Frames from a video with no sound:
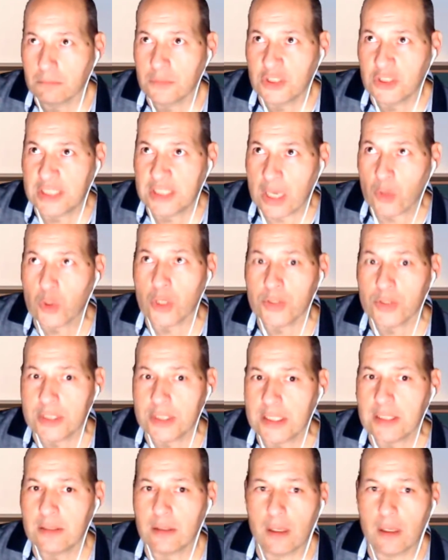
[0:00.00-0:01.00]

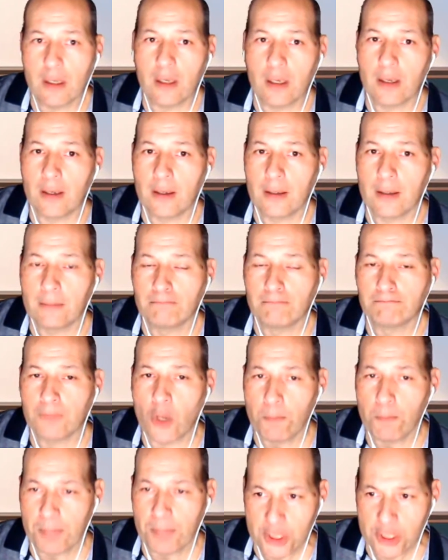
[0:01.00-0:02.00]
downloaded
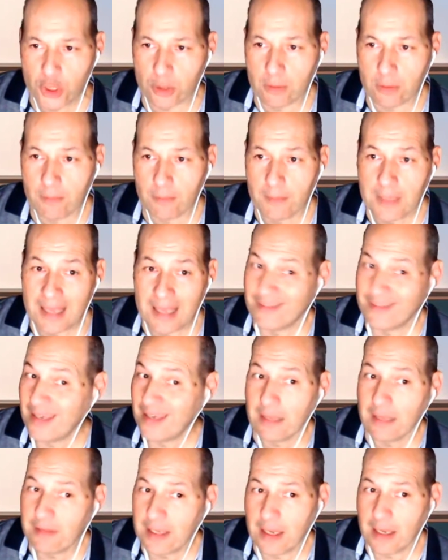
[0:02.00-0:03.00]
a picture, and then
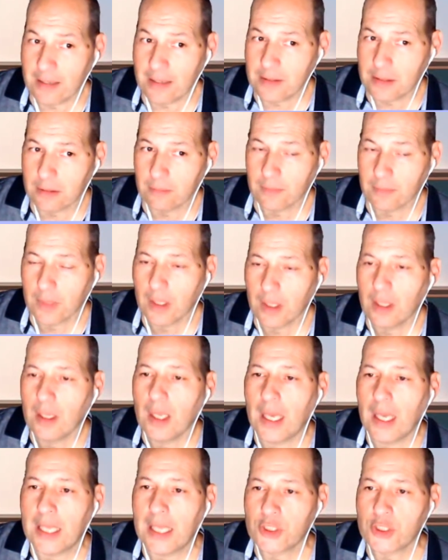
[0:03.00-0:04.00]
at the end,
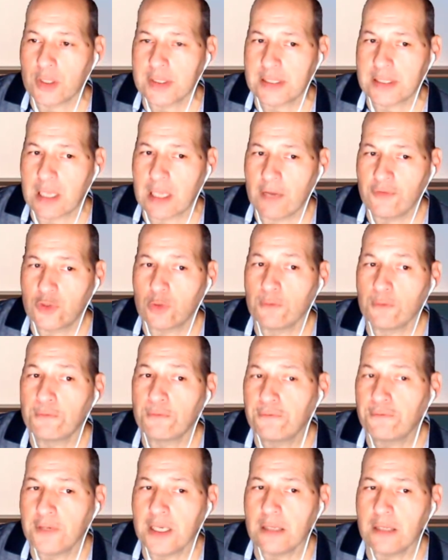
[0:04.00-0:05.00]
I just have to
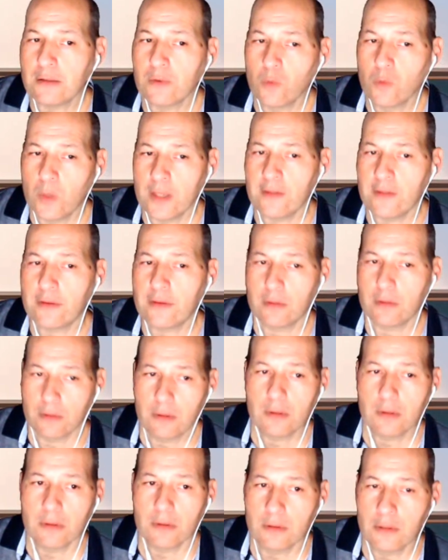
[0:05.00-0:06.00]
fill with
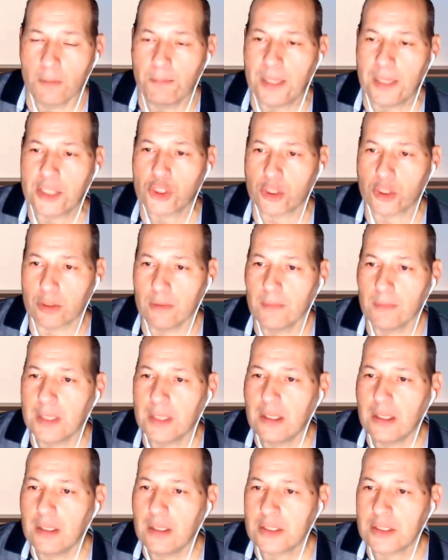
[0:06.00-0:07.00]
the picture.
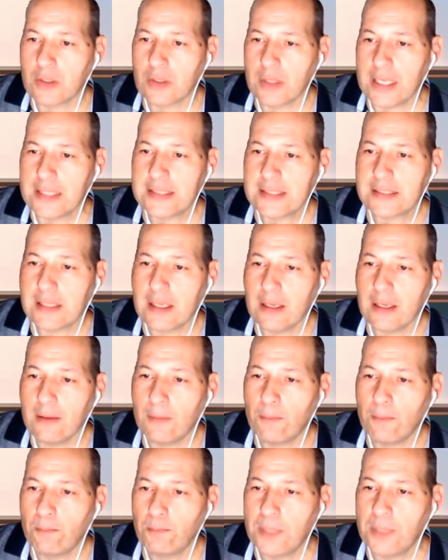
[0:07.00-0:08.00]
So let's say
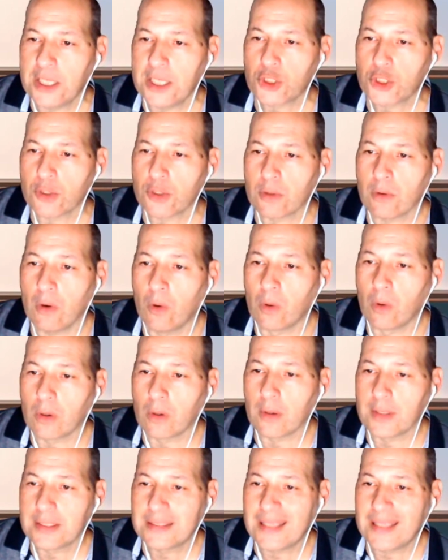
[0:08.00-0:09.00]
picture
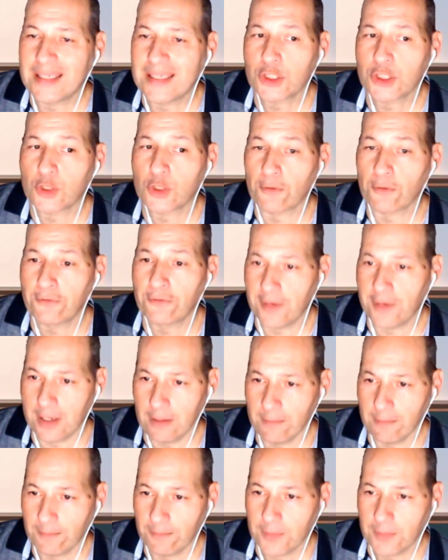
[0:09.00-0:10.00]
or texture
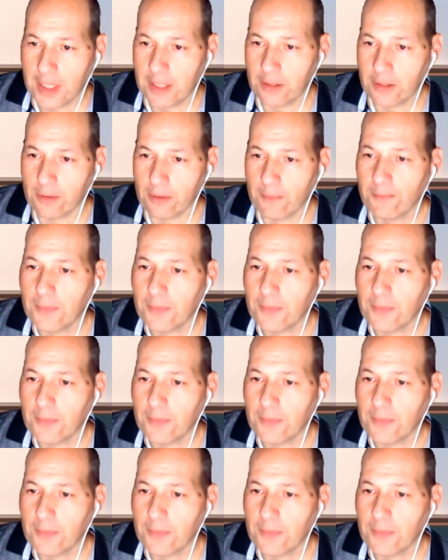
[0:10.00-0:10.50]
fill here,